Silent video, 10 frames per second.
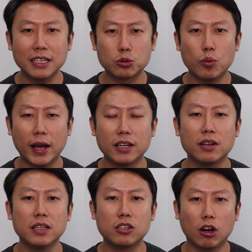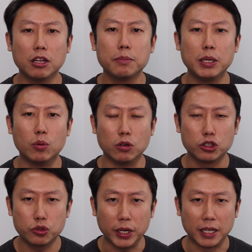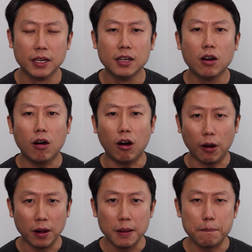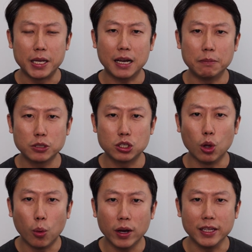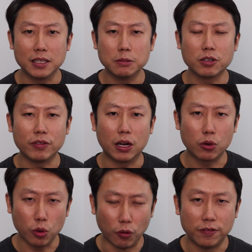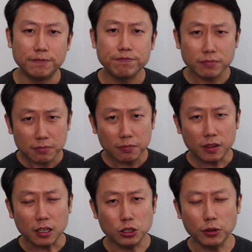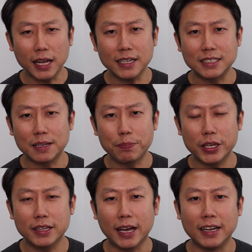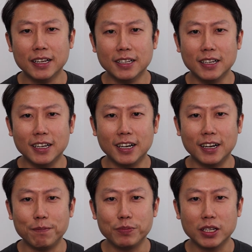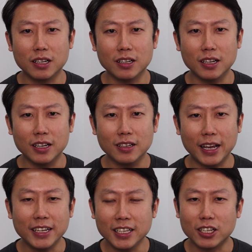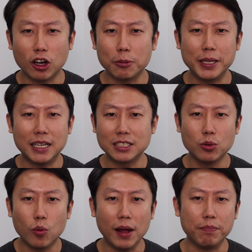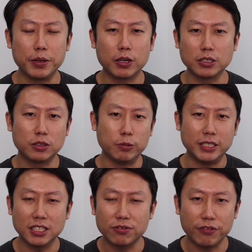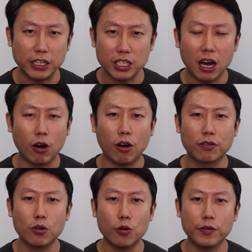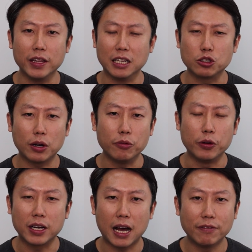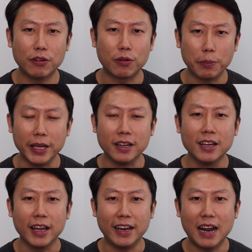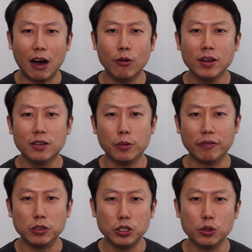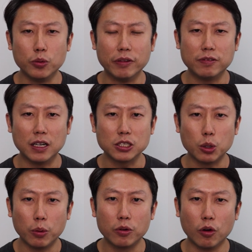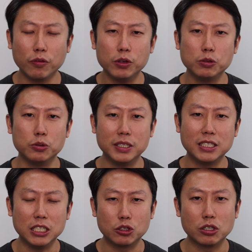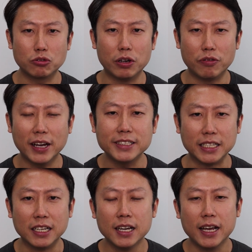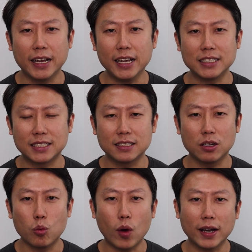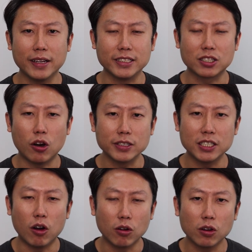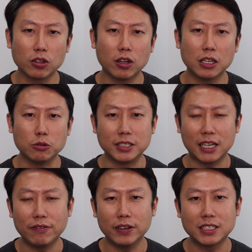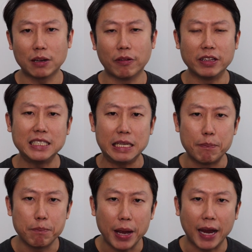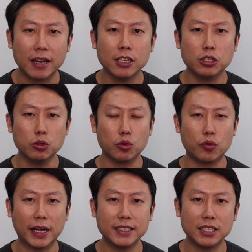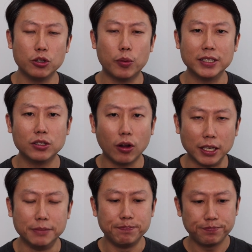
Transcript: That's why the economy will shrink or become slower in terms of their growth. So that is something that any economy doesn't want, because you were just fresh out of COVID and trying to recover from it. And now we have to deal with slower growth due to this interest rate rising. And that's what is causing Hong Kong dollar to suffer some of this impact due to rising US dollar.